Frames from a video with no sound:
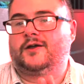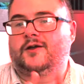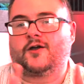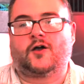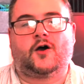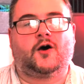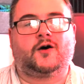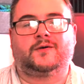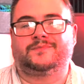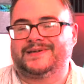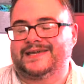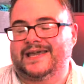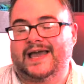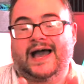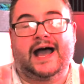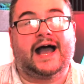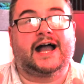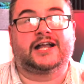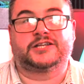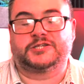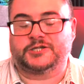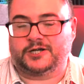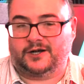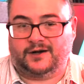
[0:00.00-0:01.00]
can't be
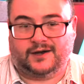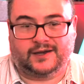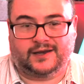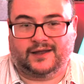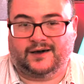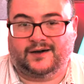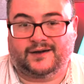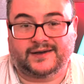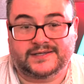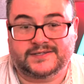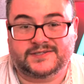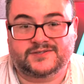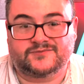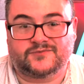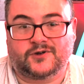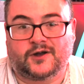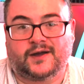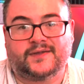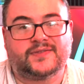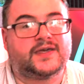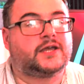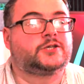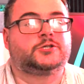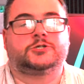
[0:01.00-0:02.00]
agilized,
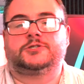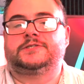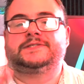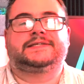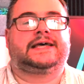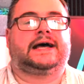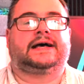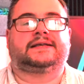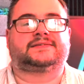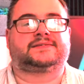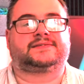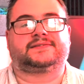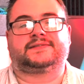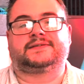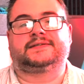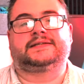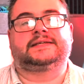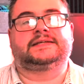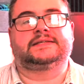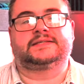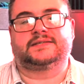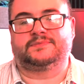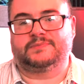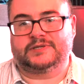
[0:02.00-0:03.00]
right? They're just tasks that
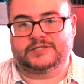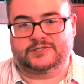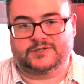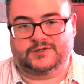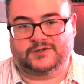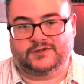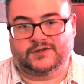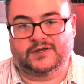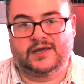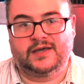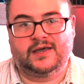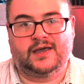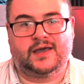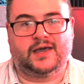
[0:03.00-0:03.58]
need to be done.